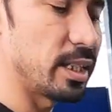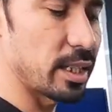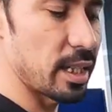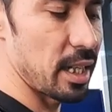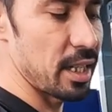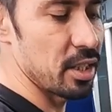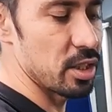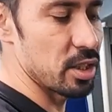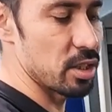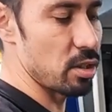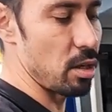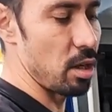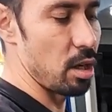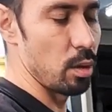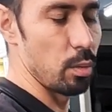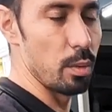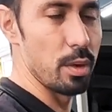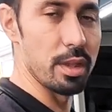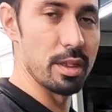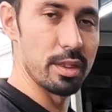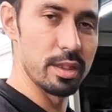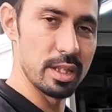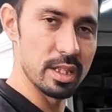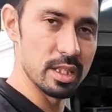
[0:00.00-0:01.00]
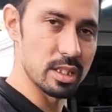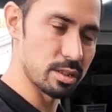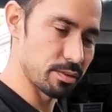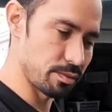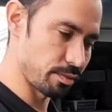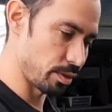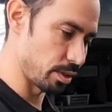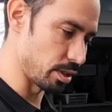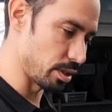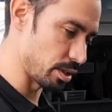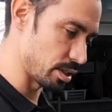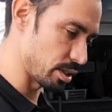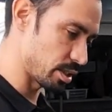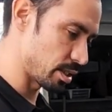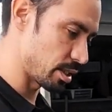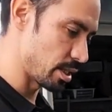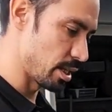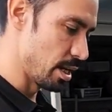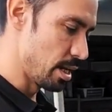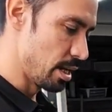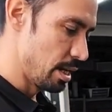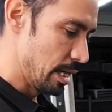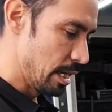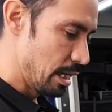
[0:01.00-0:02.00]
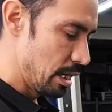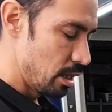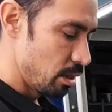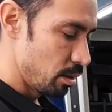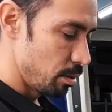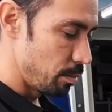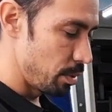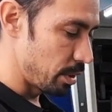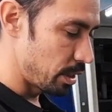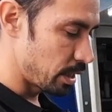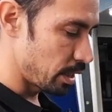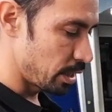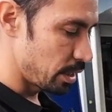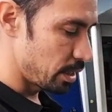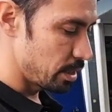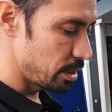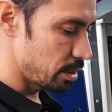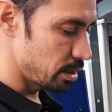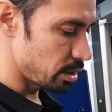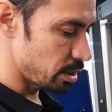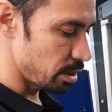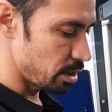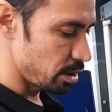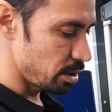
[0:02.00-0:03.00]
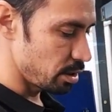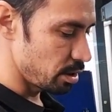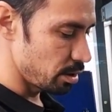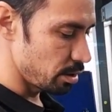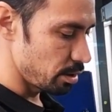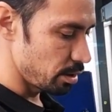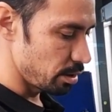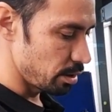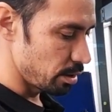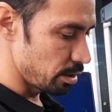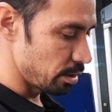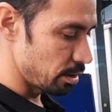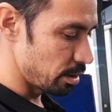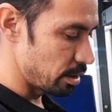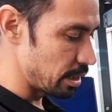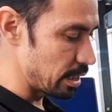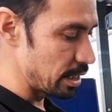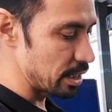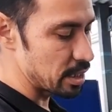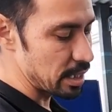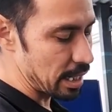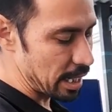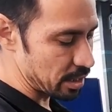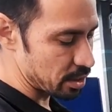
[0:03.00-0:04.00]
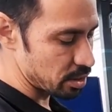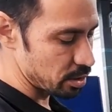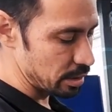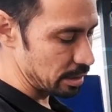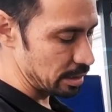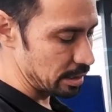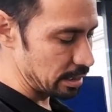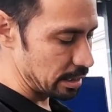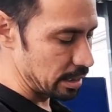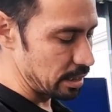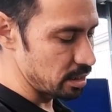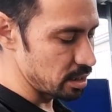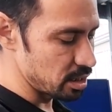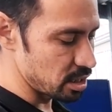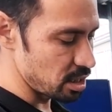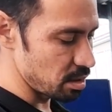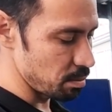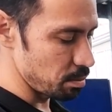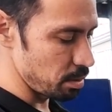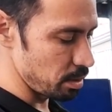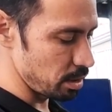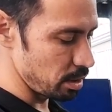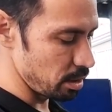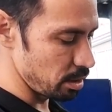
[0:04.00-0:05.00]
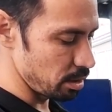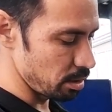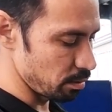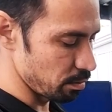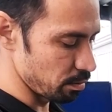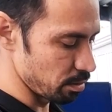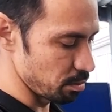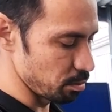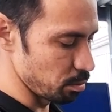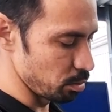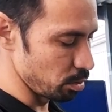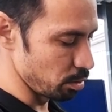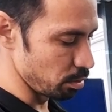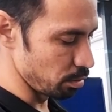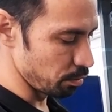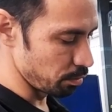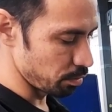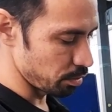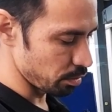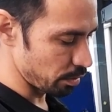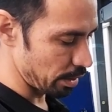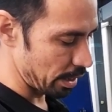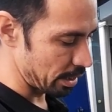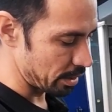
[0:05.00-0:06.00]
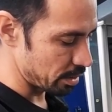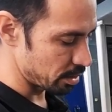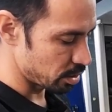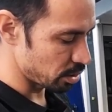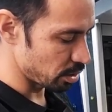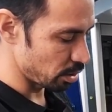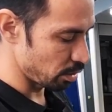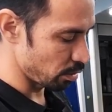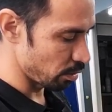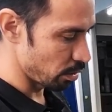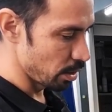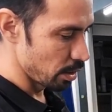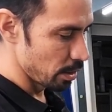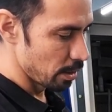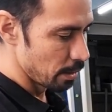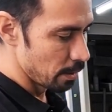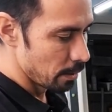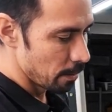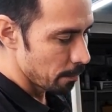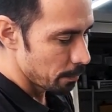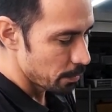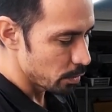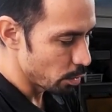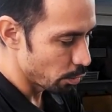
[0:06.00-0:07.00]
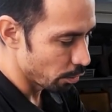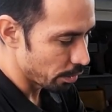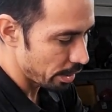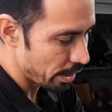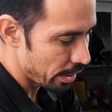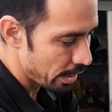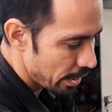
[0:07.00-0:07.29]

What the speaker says: did I start with this first? Because this actually needs to be removed, right? So your